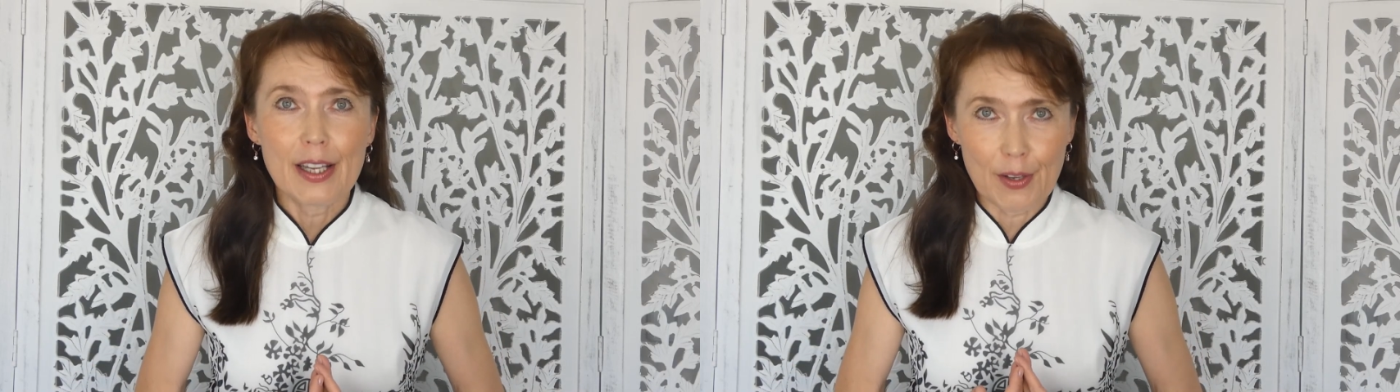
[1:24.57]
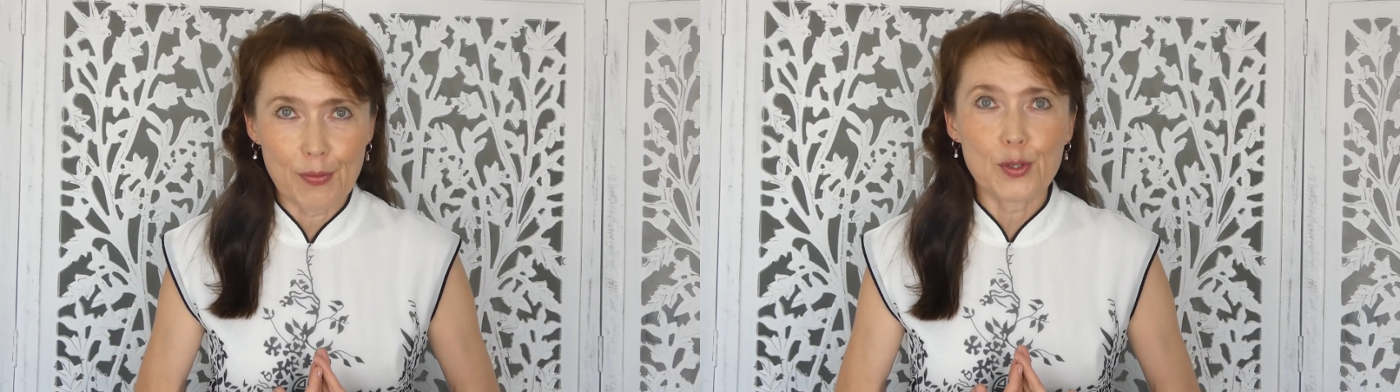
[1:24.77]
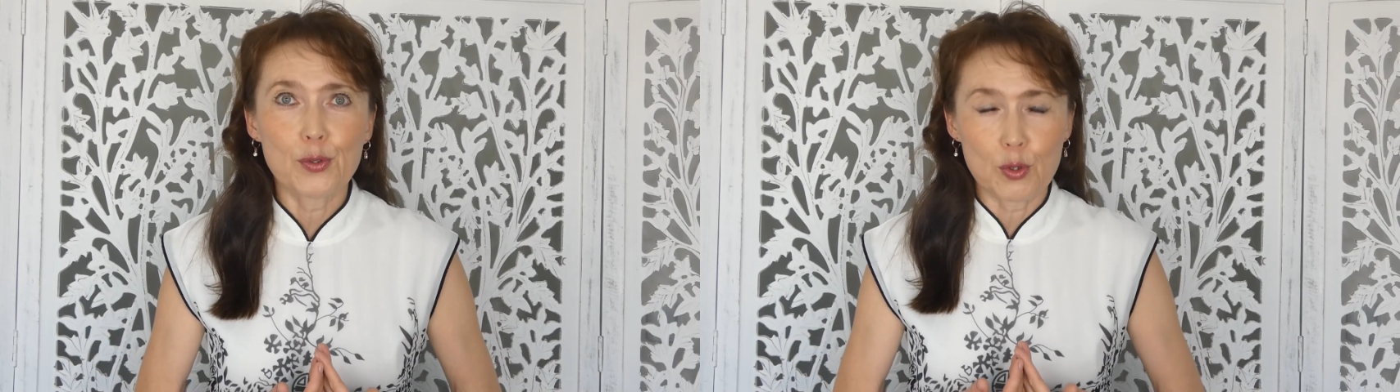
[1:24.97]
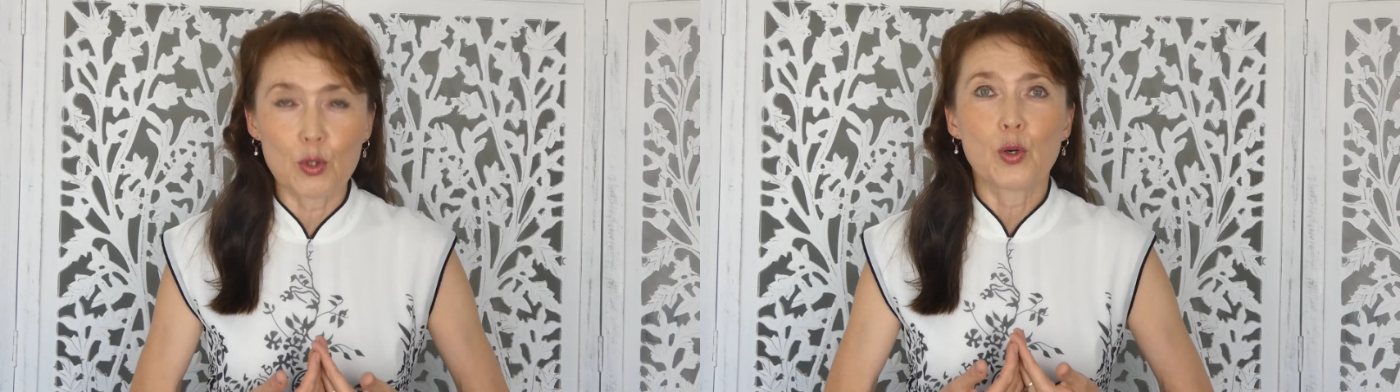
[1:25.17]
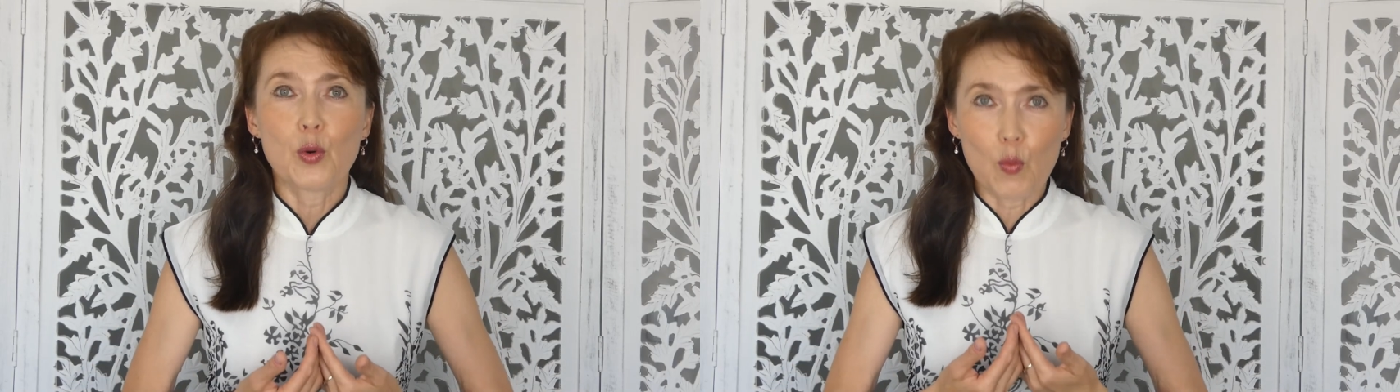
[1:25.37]
if
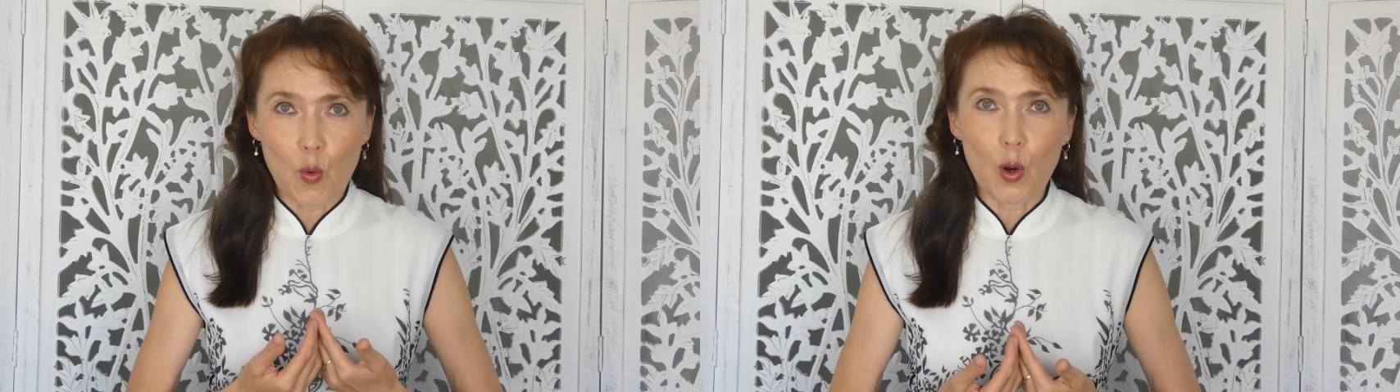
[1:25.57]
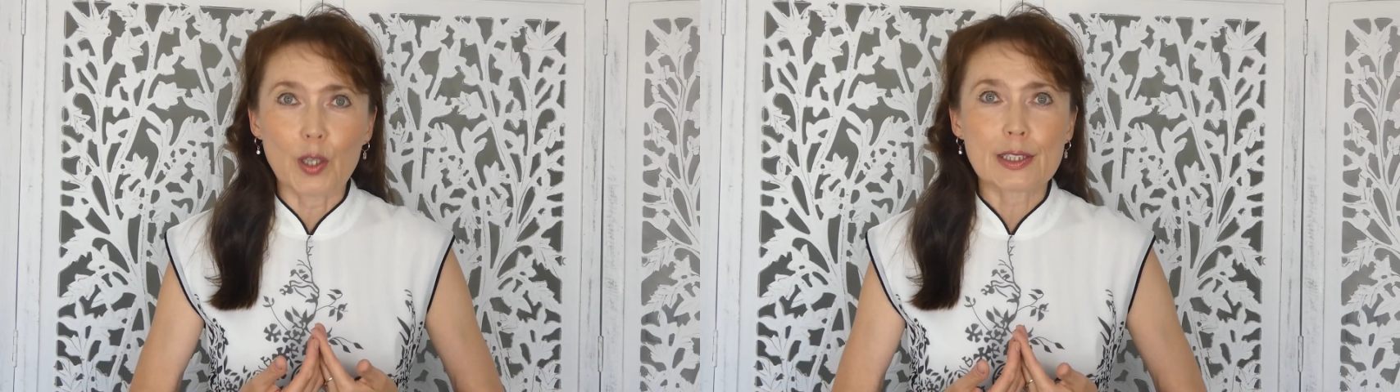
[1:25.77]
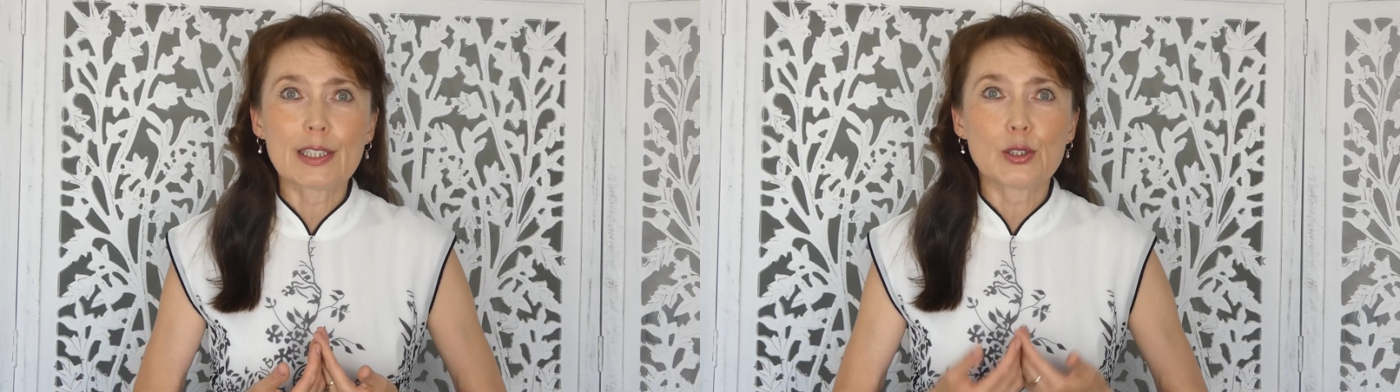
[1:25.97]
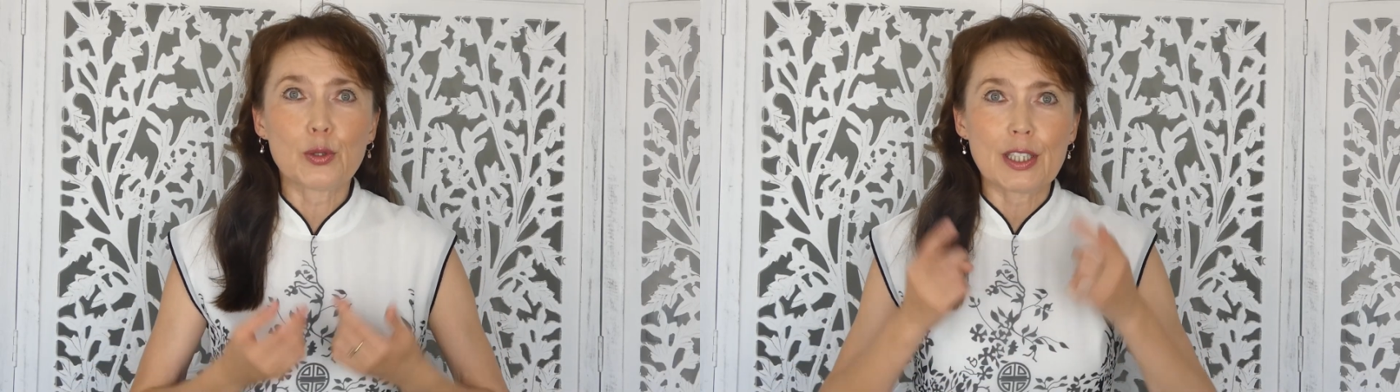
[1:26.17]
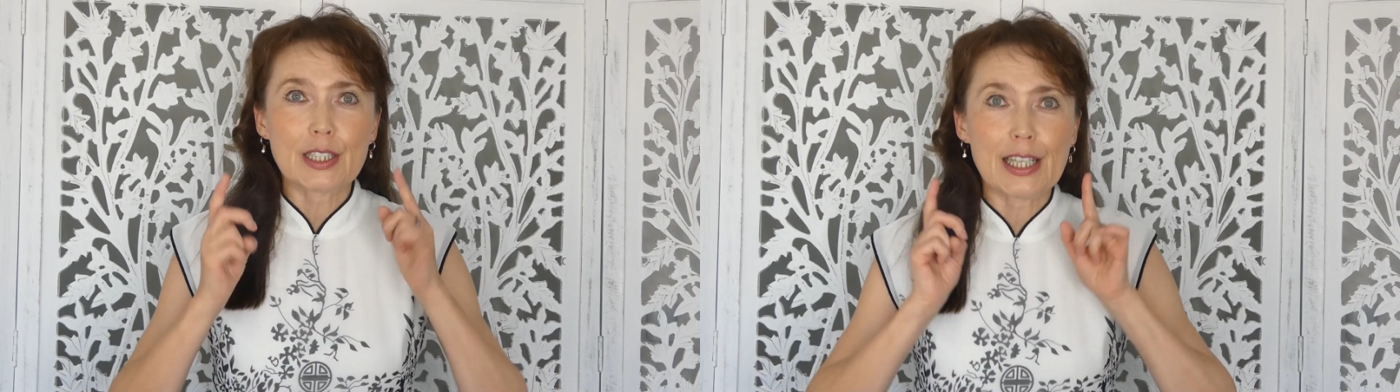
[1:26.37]
you want
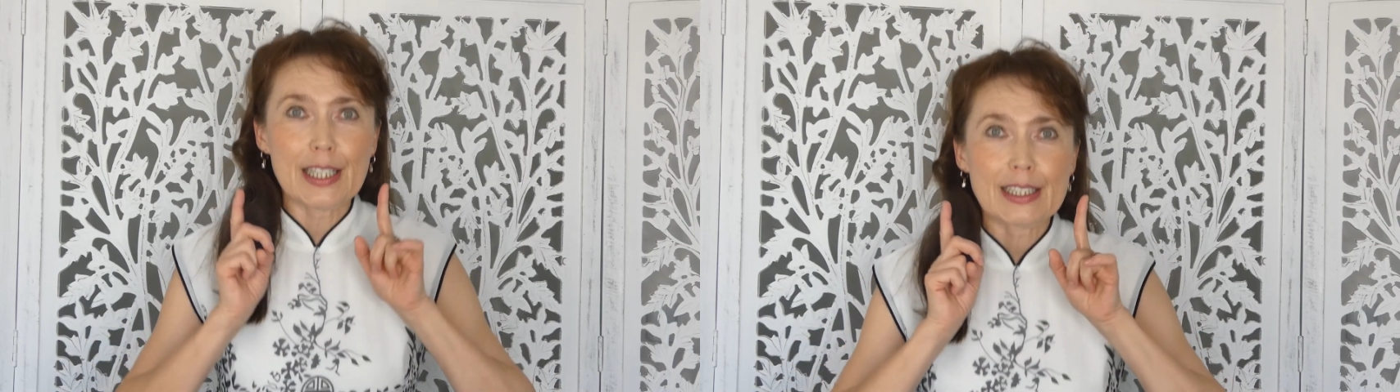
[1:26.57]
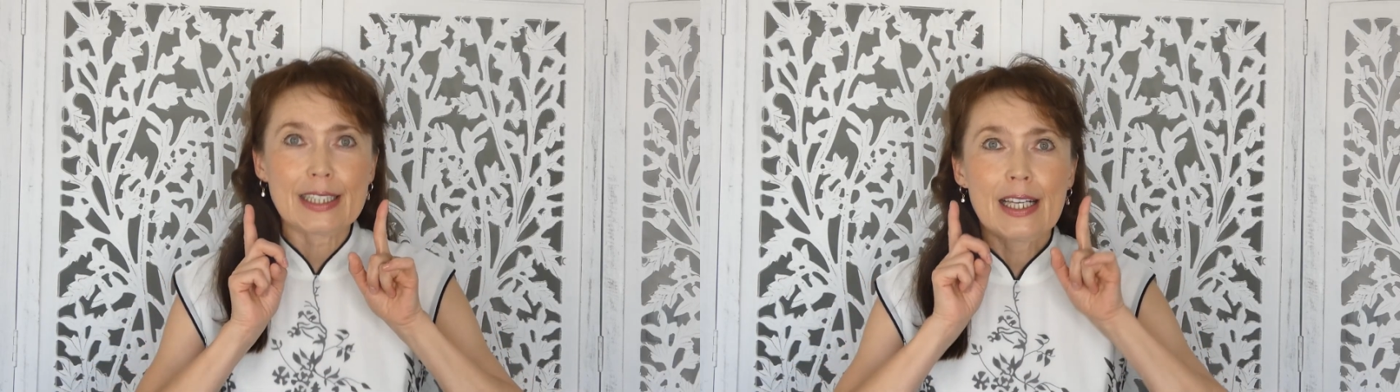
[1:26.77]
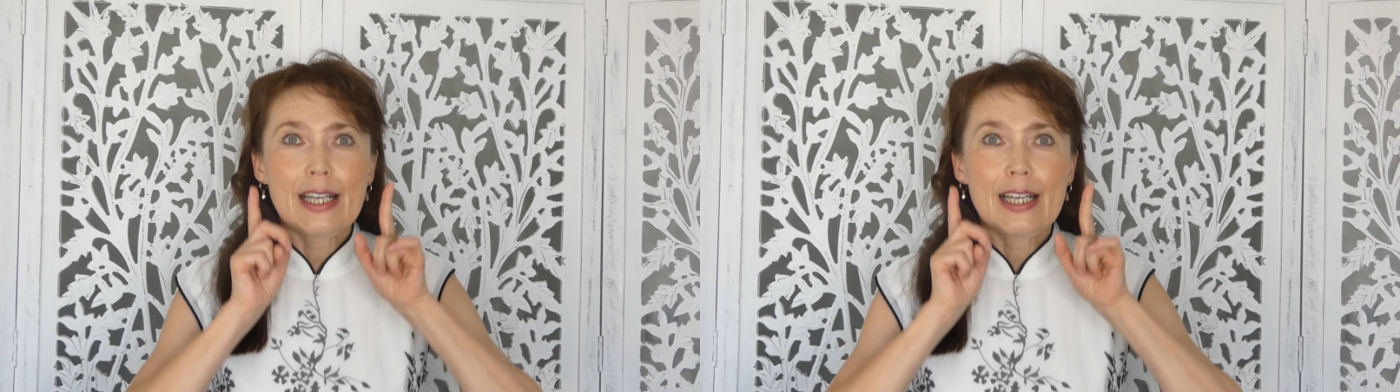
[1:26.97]
to increase